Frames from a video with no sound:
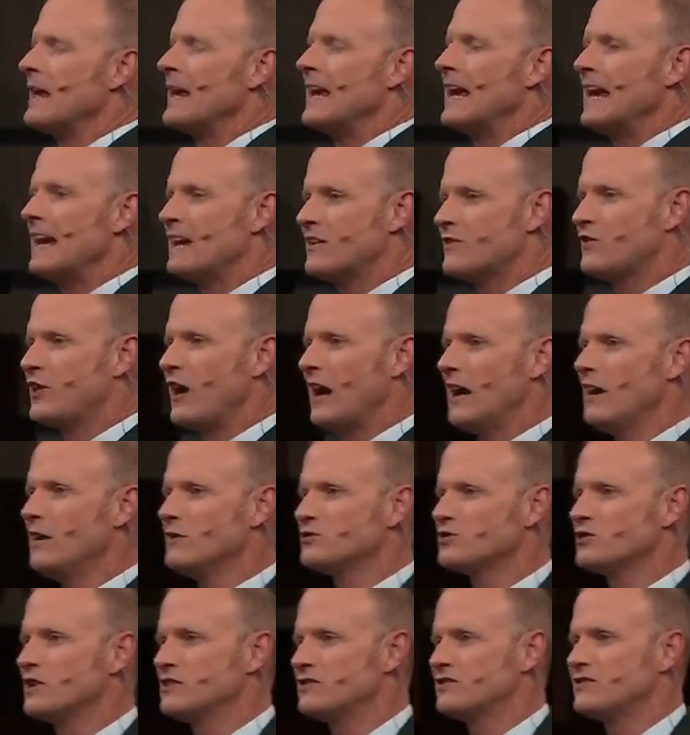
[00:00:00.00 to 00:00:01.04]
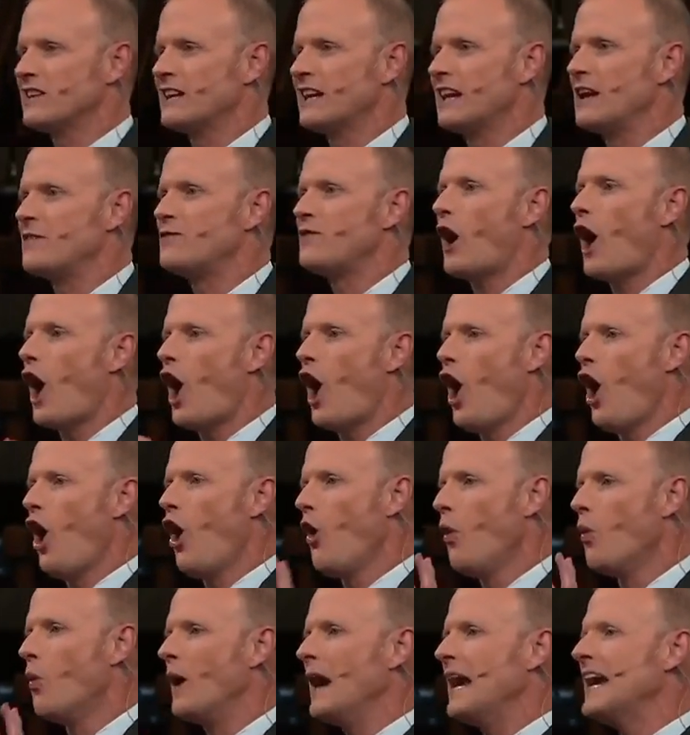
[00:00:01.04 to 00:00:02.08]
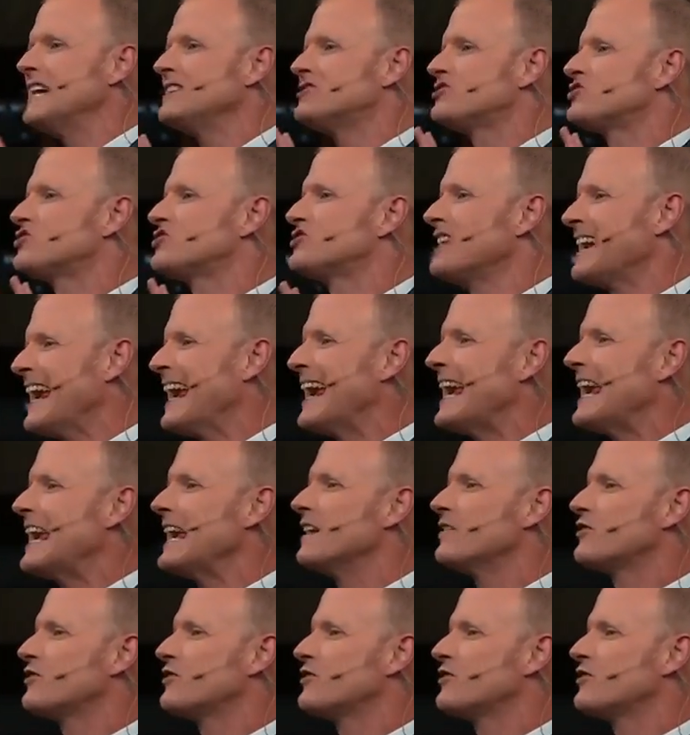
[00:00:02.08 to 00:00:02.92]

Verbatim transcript: it tells us that if all we see